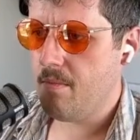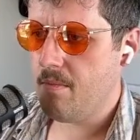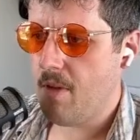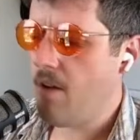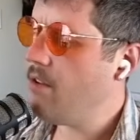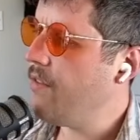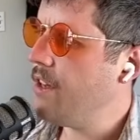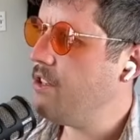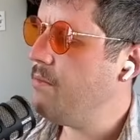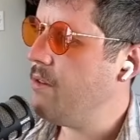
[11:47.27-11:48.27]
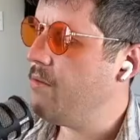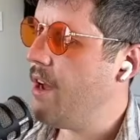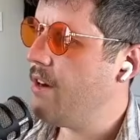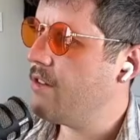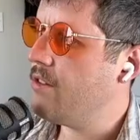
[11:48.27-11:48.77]
don't know if that should be red
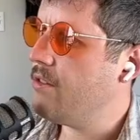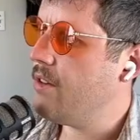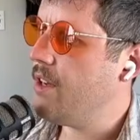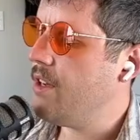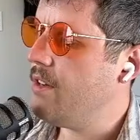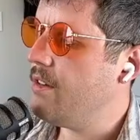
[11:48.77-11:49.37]
or green.